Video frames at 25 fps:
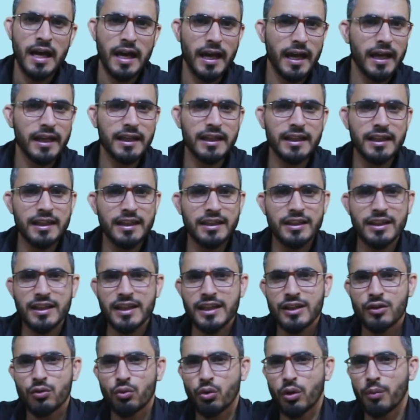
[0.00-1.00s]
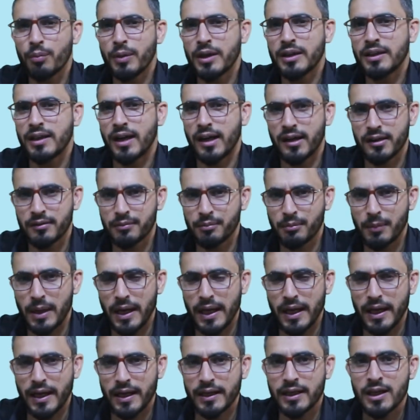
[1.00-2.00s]
Any great woman or
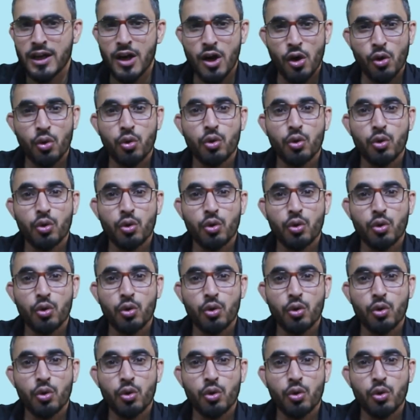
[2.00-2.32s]
man